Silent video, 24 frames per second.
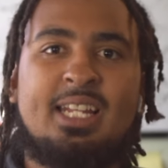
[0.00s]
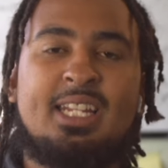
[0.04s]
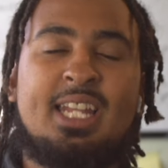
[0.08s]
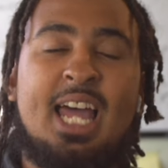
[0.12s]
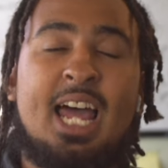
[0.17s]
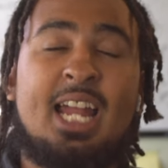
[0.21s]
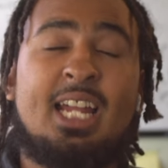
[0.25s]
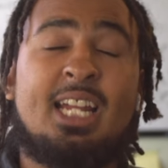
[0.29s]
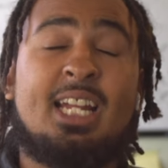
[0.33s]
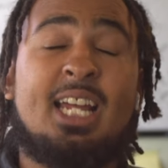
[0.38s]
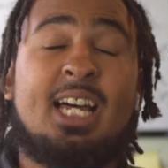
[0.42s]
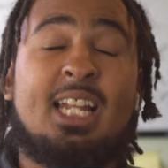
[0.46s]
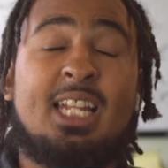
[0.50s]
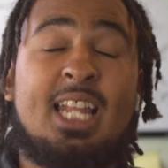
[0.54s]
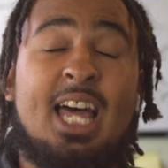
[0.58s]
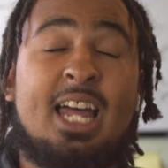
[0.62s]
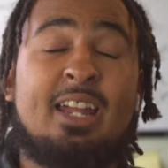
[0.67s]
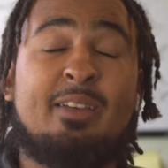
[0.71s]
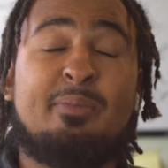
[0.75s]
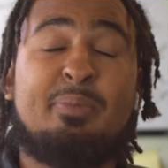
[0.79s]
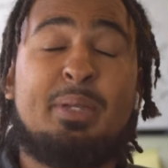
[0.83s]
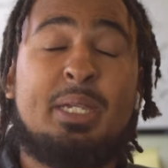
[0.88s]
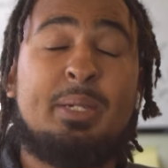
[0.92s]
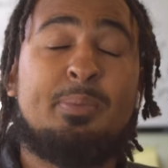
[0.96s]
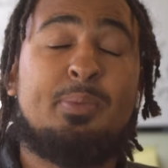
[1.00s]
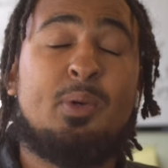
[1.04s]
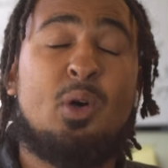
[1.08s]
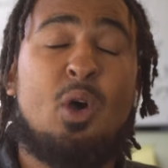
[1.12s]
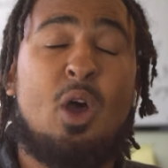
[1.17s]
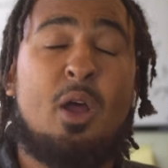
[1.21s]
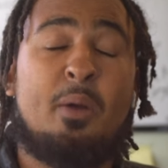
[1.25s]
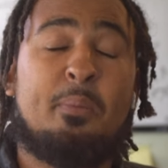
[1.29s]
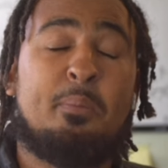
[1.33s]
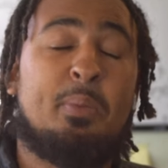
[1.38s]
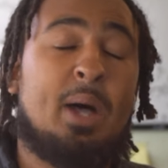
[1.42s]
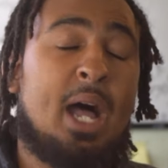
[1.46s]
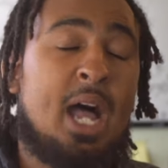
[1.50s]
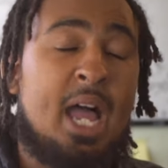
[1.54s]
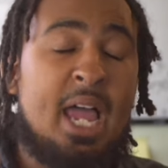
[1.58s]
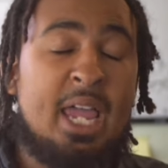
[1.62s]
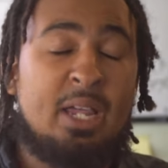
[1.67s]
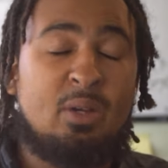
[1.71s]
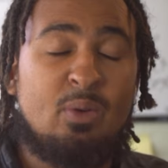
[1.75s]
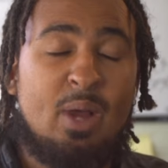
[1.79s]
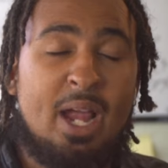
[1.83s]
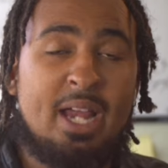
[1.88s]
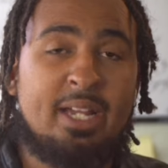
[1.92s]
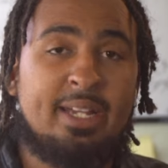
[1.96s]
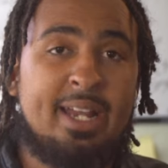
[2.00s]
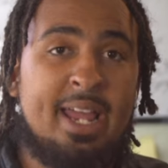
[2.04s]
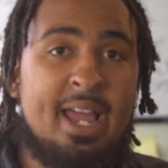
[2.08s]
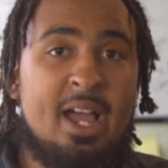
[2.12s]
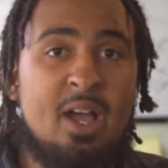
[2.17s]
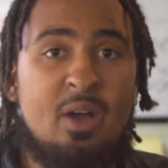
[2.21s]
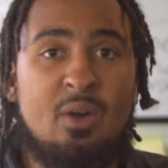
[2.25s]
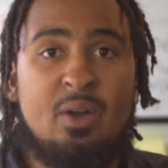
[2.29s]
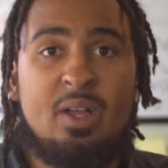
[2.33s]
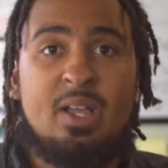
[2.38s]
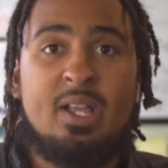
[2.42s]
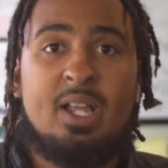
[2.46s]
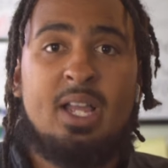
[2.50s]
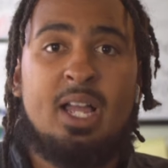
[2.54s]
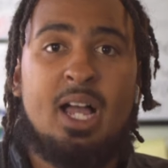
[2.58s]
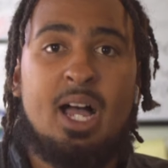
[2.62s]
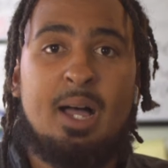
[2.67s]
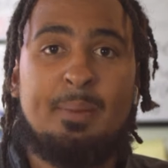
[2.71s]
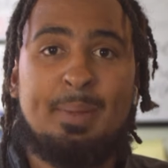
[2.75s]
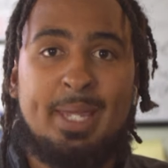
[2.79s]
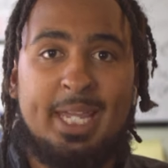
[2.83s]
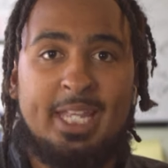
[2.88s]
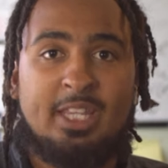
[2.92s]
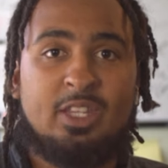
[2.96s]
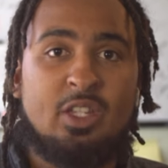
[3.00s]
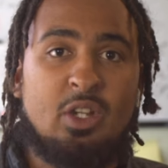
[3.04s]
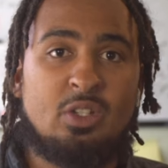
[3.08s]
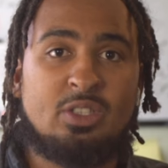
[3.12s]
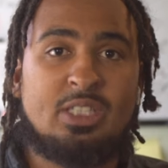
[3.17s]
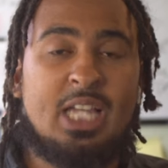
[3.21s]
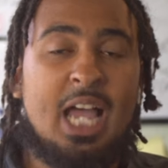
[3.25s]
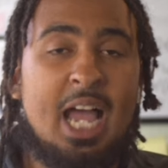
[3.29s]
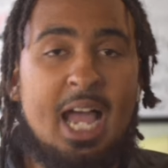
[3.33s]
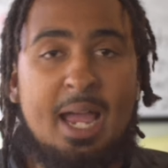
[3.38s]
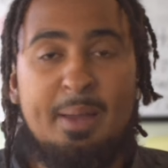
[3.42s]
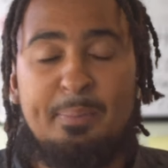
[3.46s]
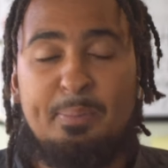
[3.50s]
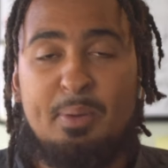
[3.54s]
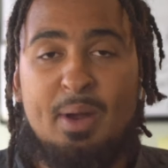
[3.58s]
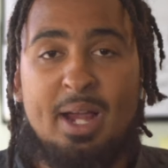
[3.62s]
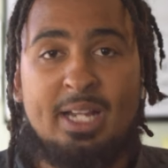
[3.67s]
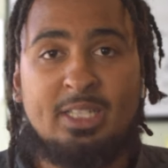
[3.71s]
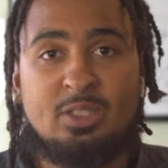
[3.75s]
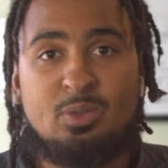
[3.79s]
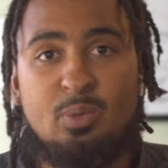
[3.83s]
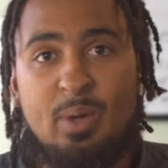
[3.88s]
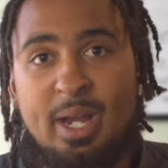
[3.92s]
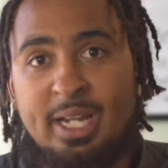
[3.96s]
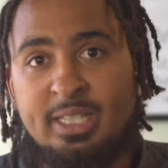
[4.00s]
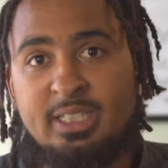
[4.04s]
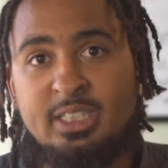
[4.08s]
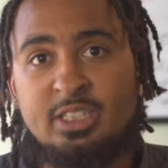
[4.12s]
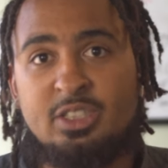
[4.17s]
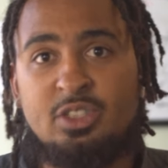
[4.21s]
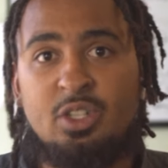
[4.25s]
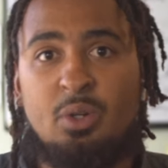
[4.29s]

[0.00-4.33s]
not a lot of people are buying right now um, in those high price ranges.